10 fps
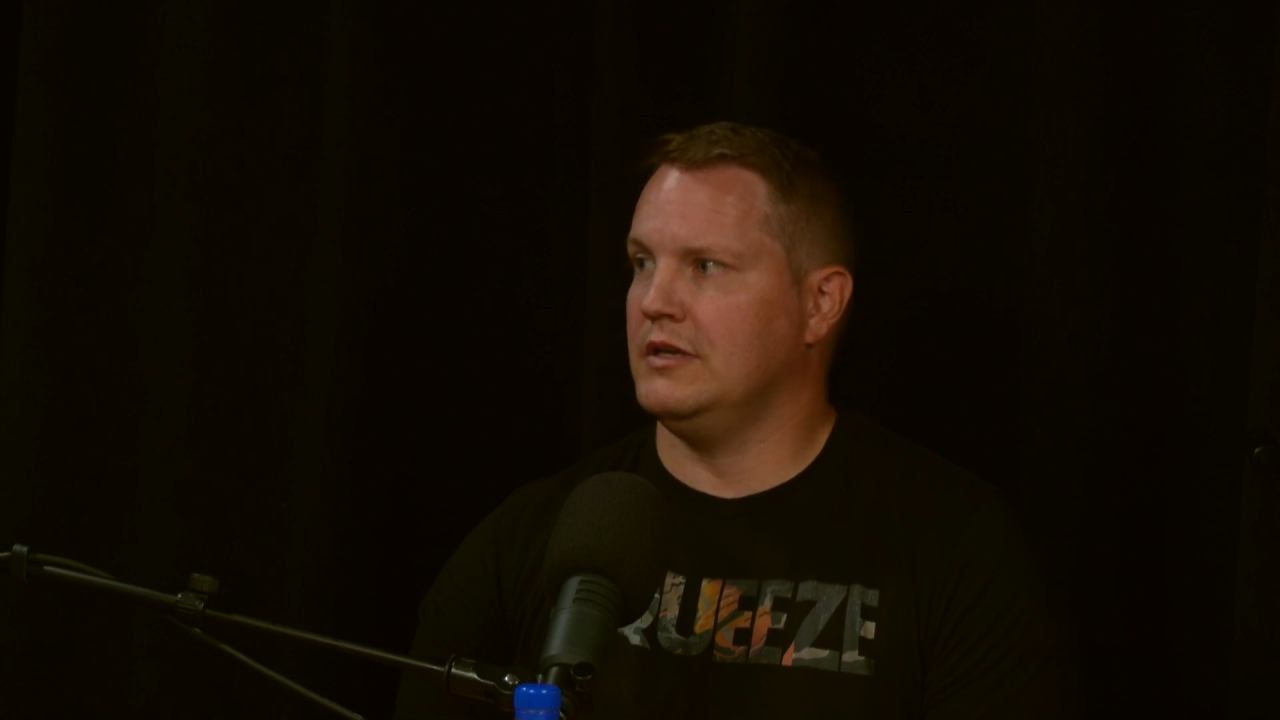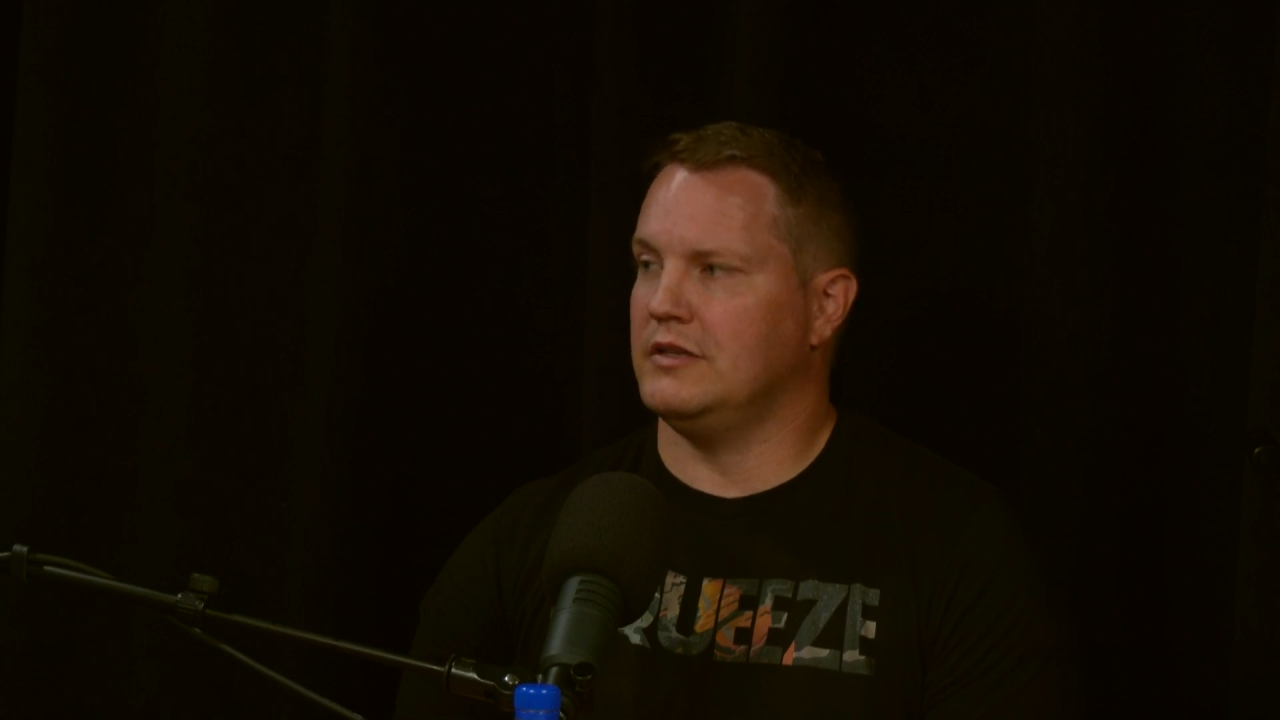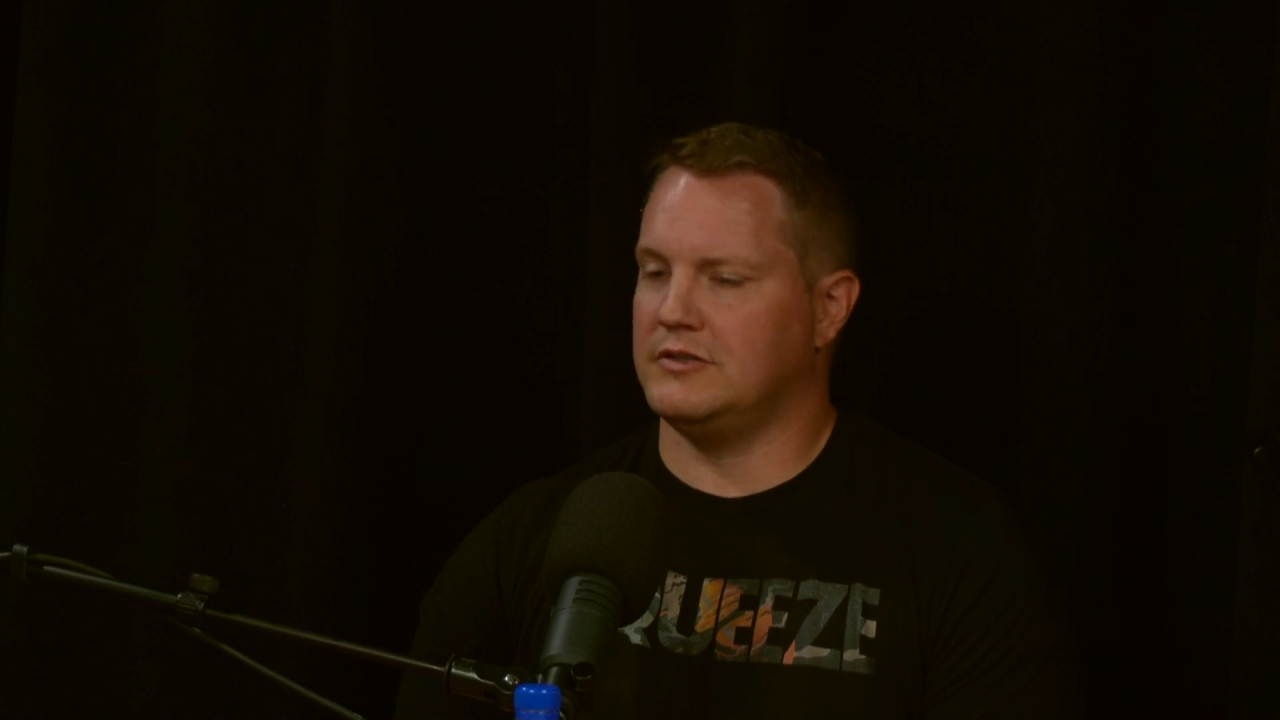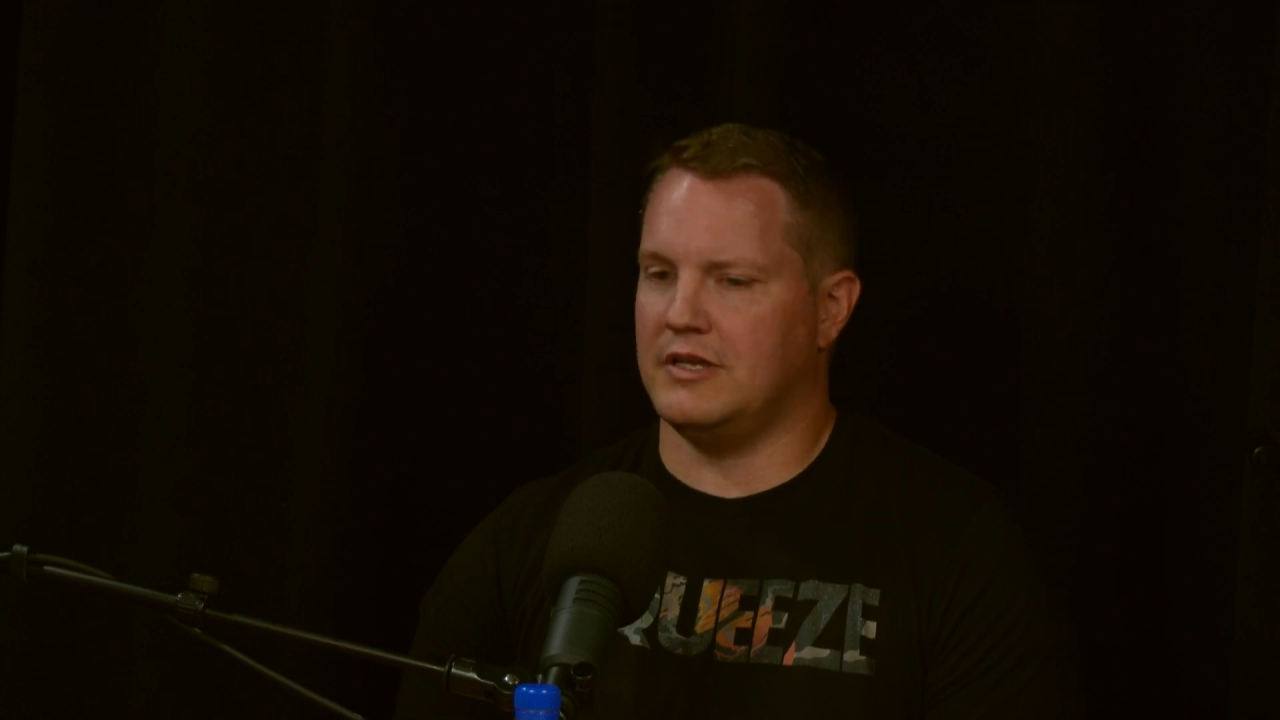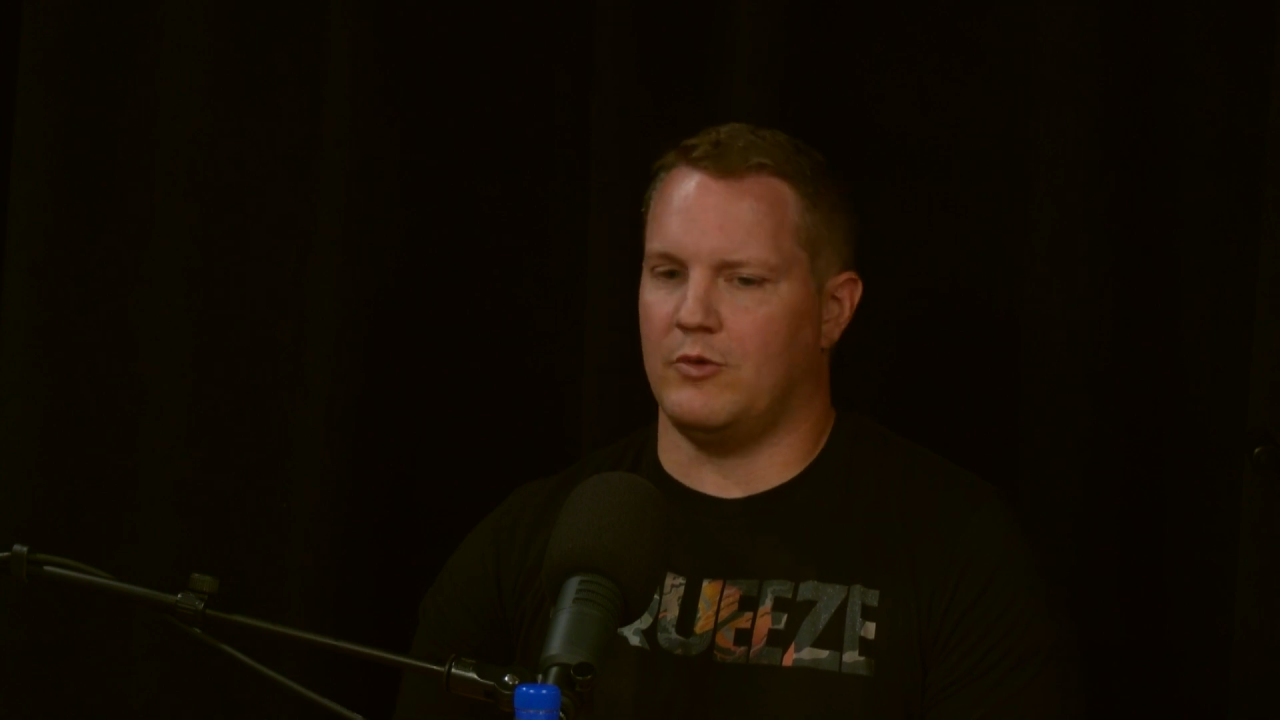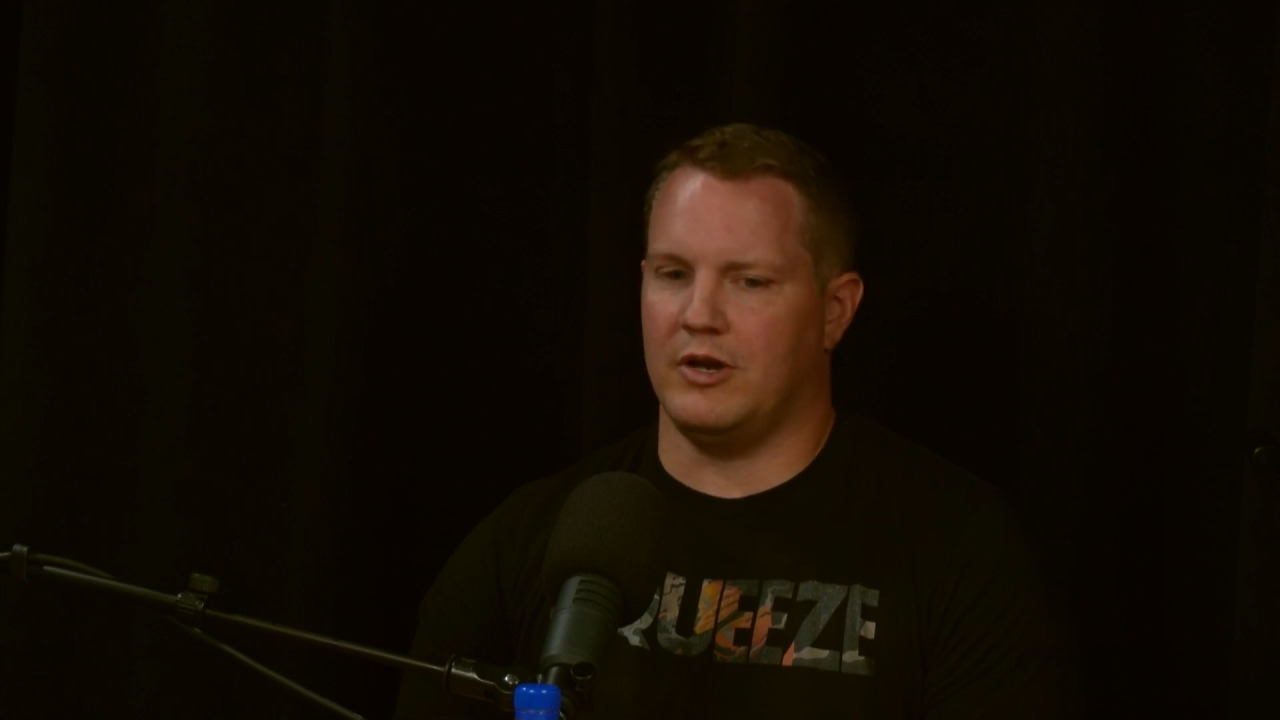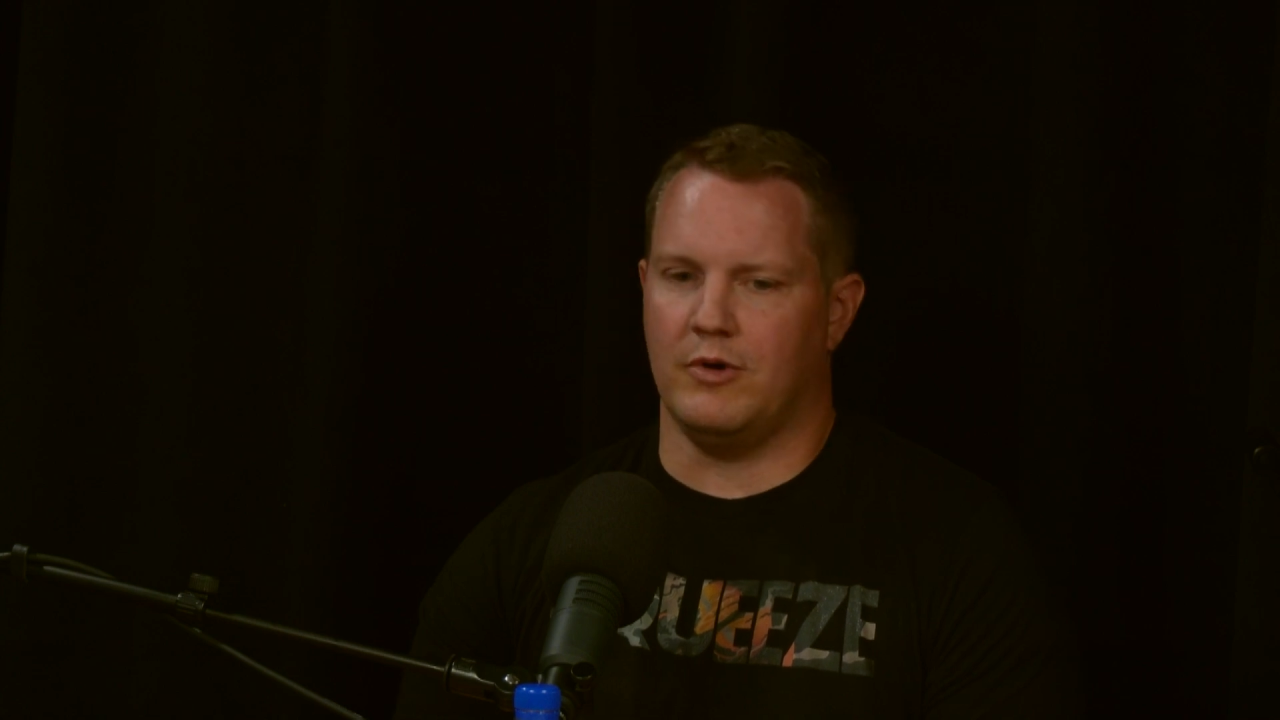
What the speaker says: and generate